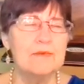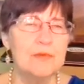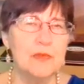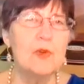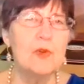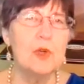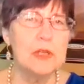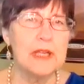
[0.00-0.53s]

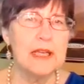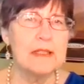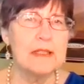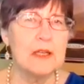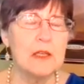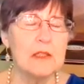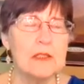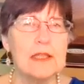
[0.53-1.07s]
4 days
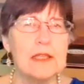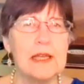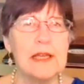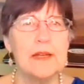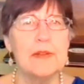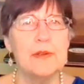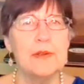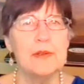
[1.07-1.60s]

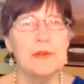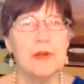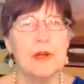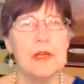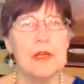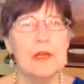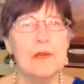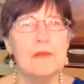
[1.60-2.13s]
altogether
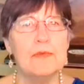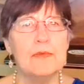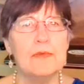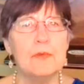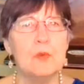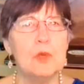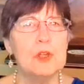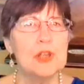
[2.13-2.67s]
of
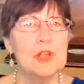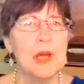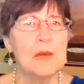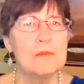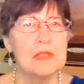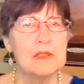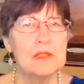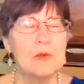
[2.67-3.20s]

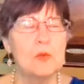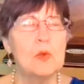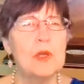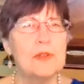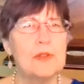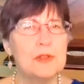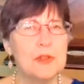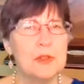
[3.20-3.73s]
workshops
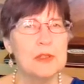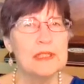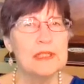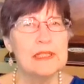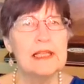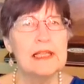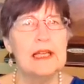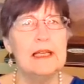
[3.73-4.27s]
with the
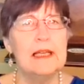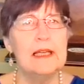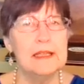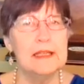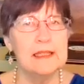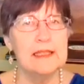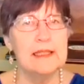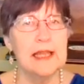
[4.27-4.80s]
nurses
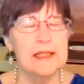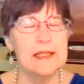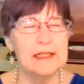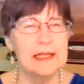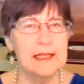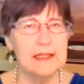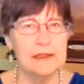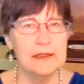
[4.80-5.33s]
in
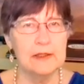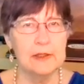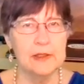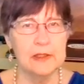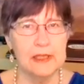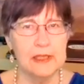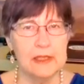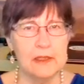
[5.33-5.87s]
Santa
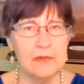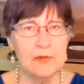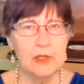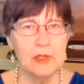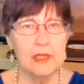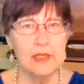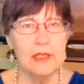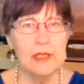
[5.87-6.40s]
Clara,
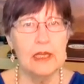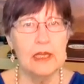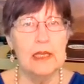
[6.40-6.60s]
California,